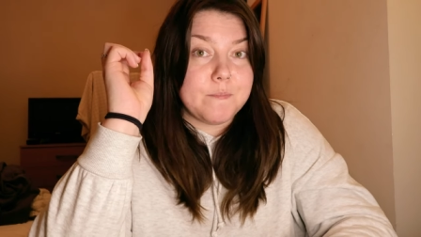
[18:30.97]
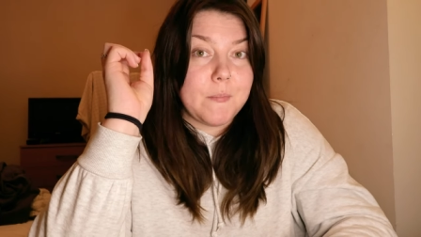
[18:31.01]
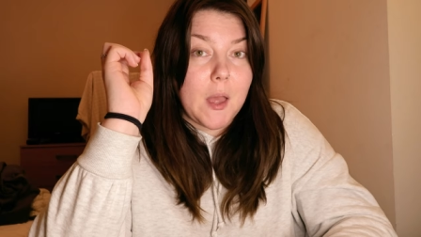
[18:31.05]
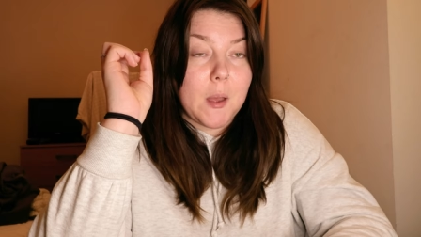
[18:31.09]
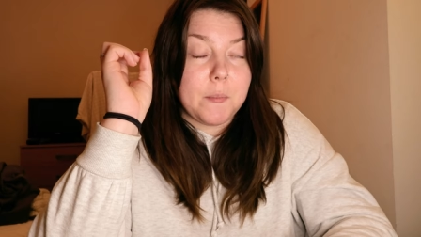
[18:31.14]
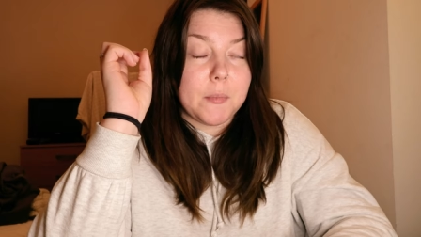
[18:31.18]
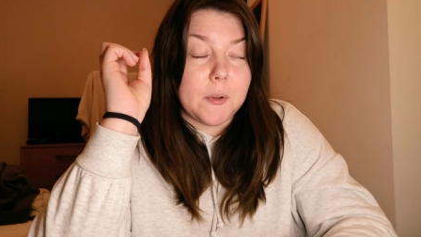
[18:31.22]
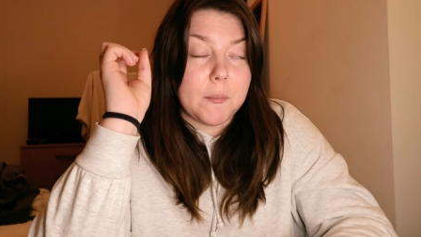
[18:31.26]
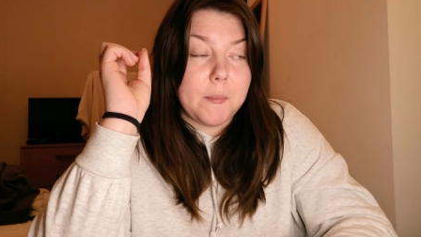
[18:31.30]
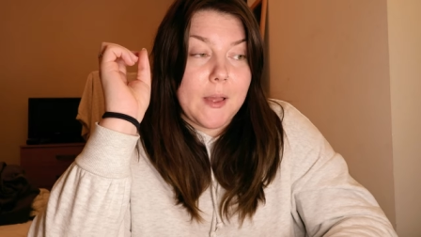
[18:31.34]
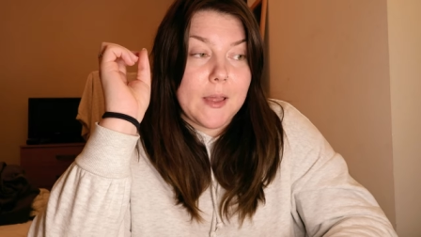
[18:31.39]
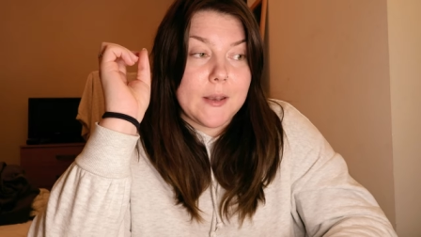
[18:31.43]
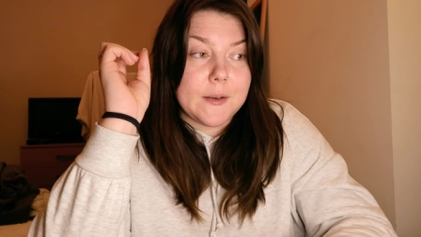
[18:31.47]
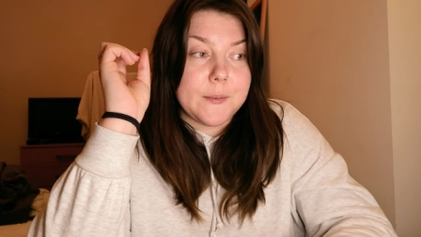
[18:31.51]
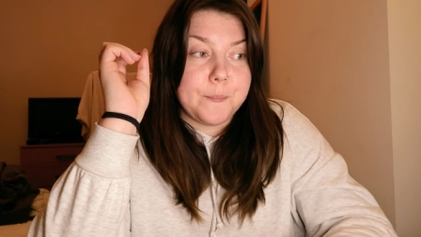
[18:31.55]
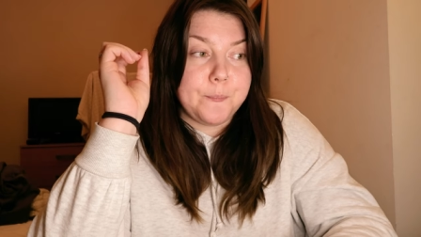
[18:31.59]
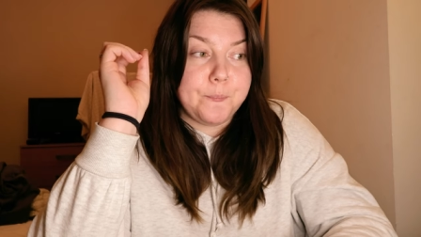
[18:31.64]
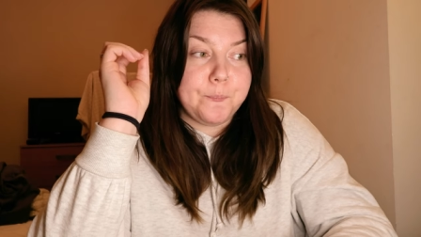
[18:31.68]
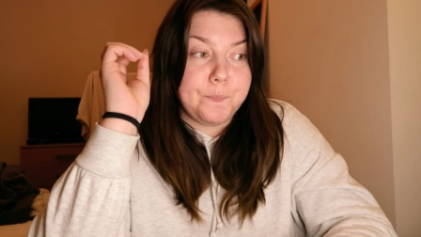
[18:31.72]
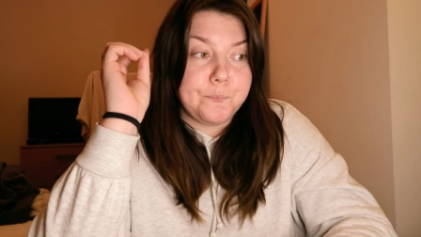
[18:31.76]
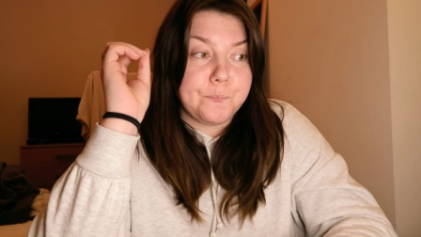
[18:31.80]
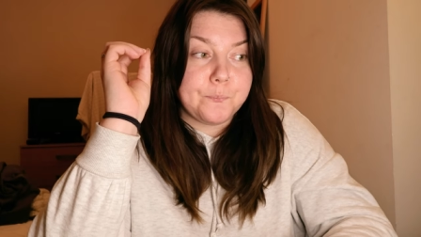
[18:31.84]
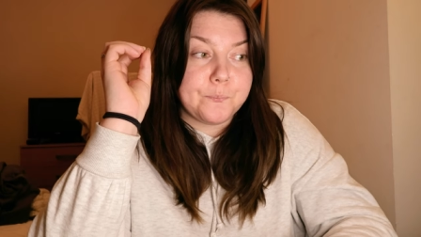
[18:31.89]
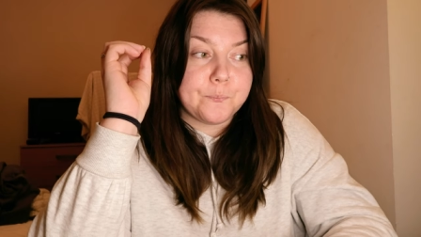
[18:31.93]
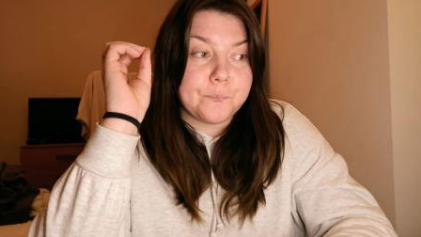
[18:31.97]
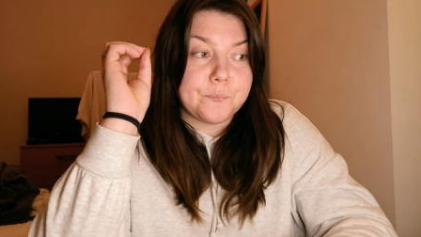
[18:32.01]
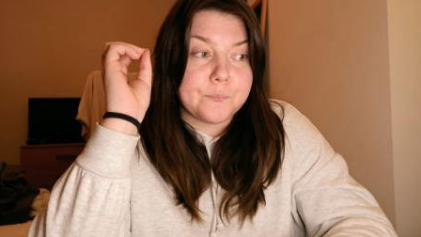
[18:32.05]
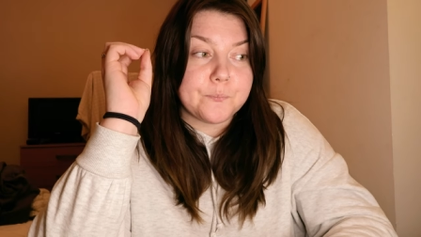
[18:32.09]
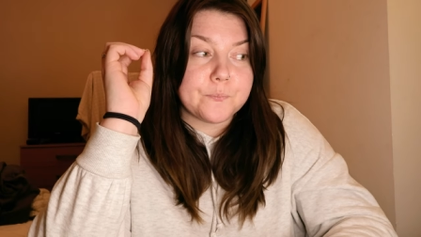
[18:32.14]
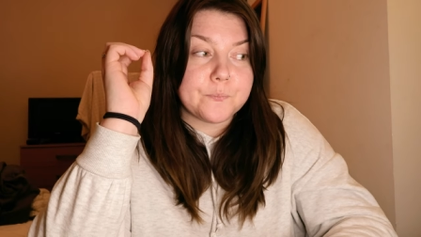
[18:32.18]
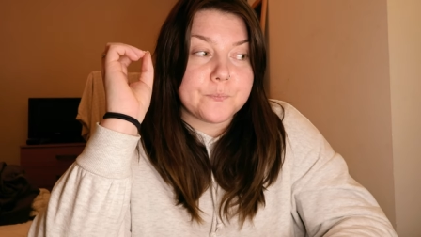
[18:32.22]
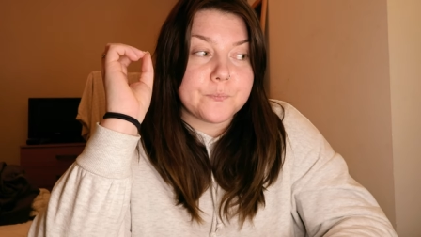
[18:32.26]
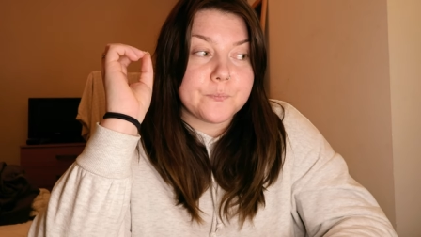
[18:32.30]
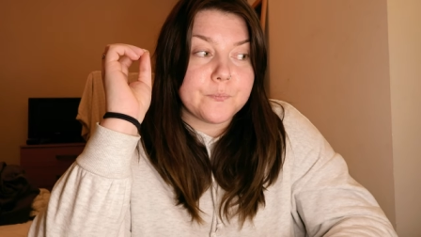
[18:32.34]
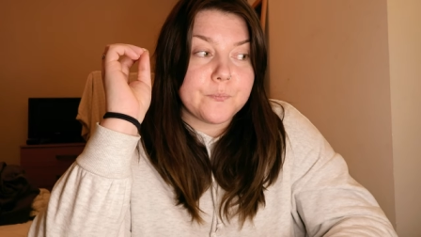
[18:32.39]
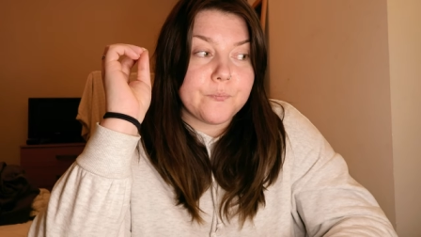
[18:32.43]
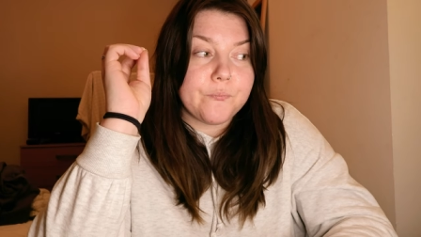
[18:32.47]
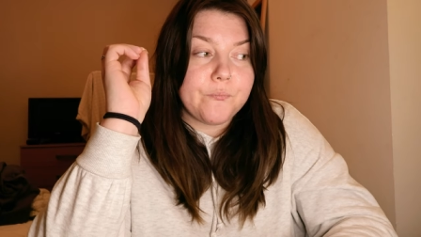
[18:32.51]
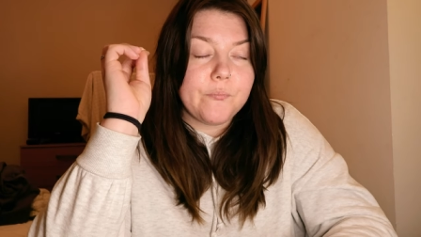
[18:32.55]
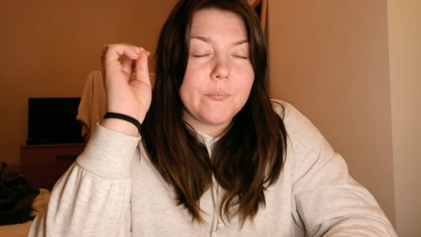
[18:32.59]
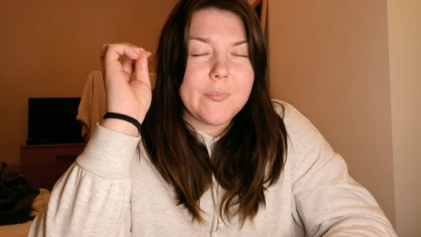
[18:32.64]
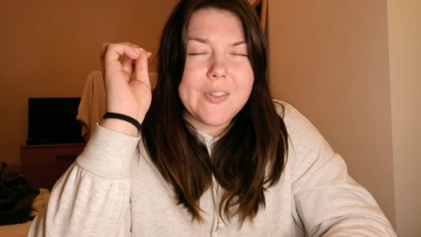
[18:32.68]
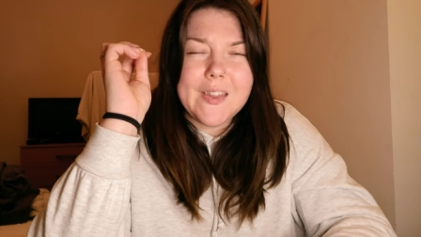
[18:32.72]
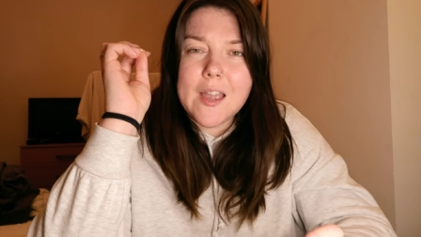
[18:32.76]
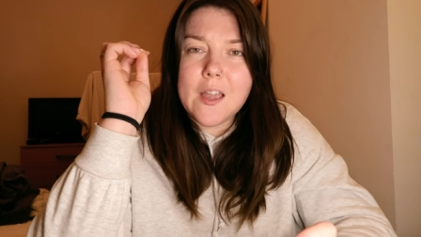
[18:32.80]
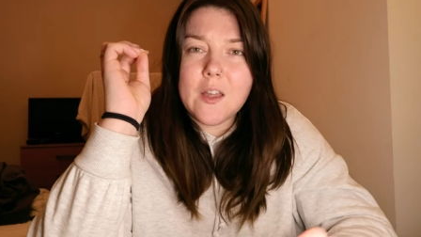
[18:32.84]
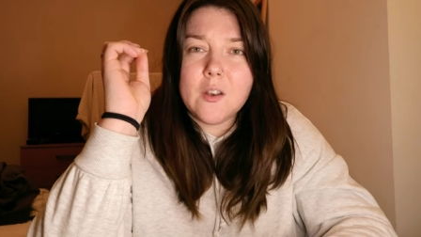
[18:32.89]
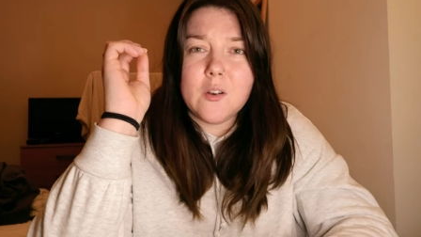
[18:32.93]
Apple Pen.
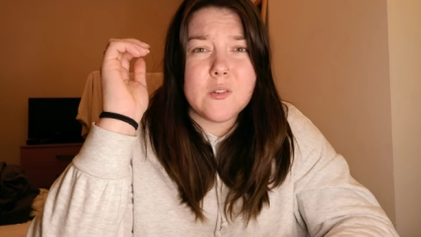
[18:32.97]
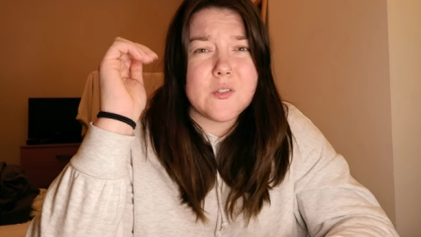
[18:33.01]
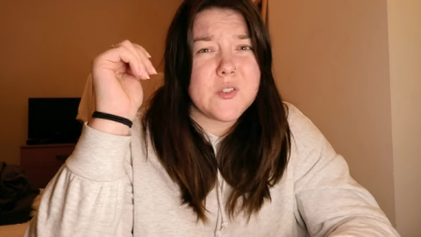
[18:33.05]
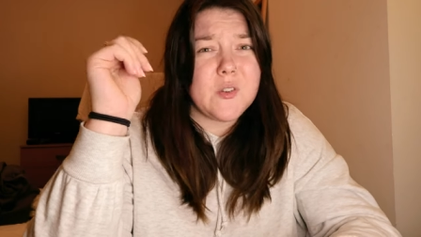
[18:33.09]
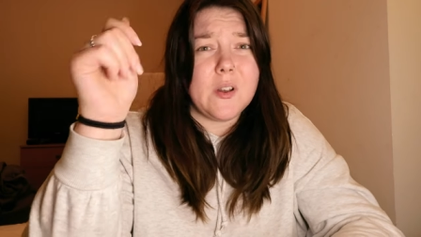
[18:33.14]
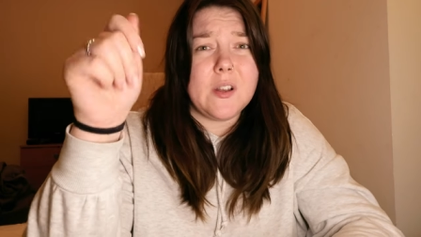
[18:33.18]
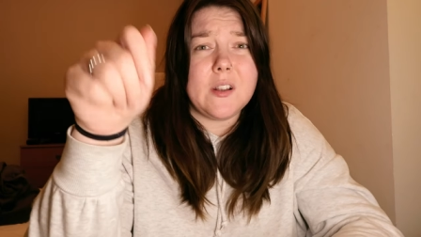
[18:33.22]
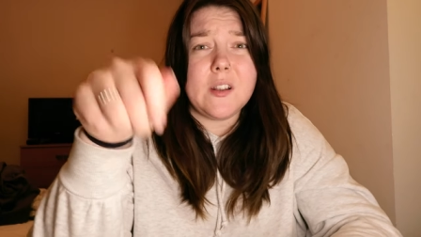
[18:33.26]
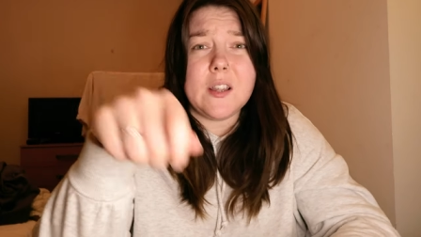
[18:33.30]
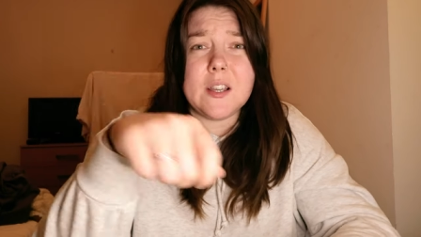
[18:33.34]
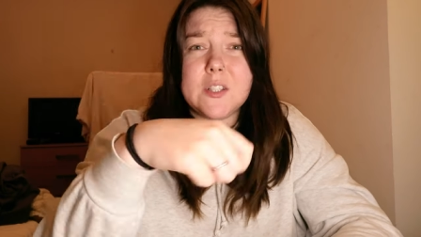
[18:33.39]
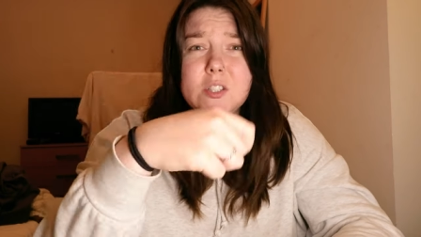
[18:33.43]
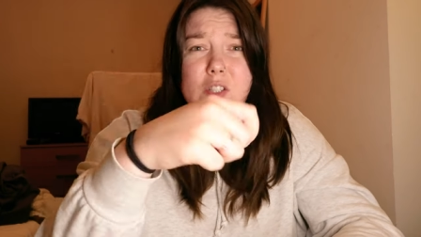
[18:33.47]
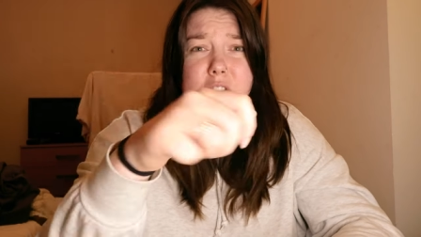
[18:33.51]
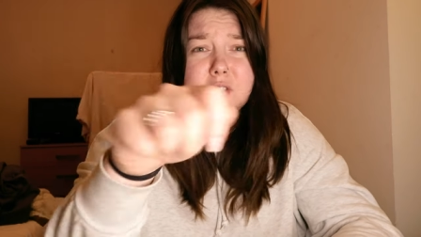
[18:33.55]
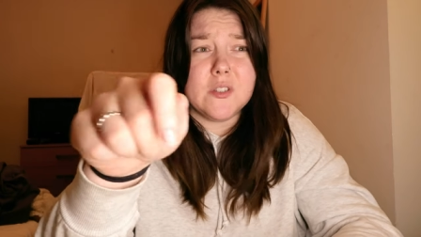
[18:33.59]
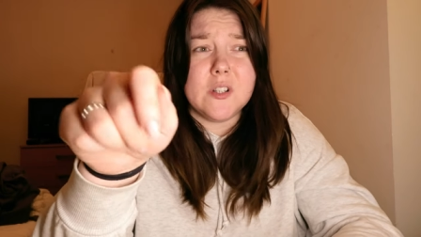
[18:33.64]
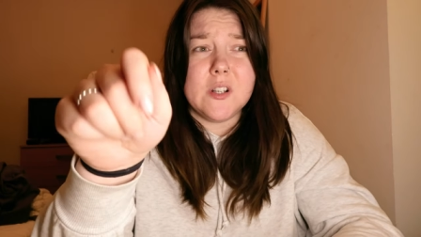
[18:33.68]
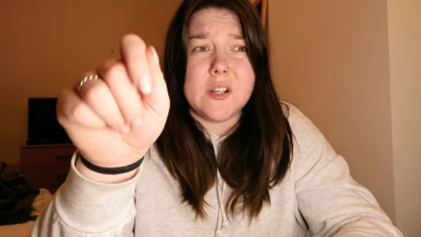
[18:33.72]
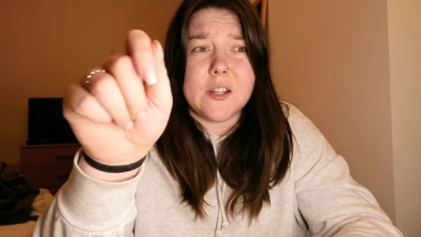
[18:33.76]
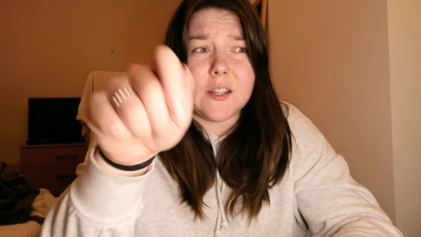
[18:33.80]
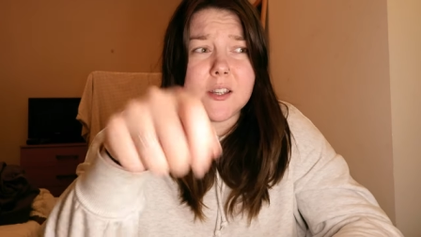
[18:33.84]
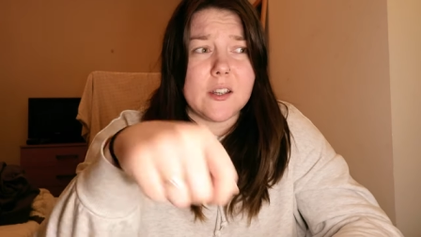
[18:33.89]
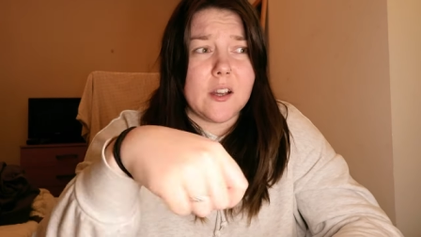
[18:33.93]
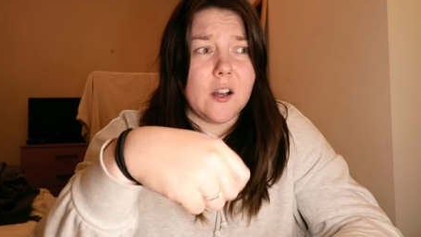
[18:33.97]
And also I like doodling.